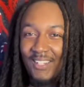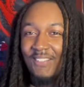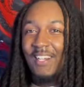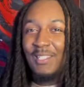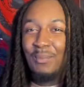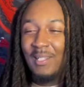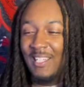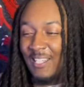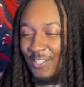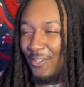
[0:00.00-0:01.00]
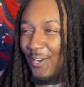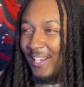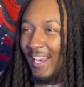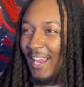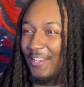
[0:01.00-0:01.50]
the plug's
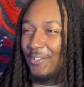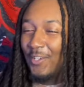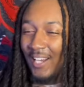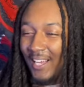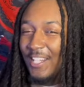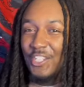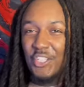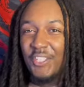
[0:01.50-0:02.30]
daughter came through clutch.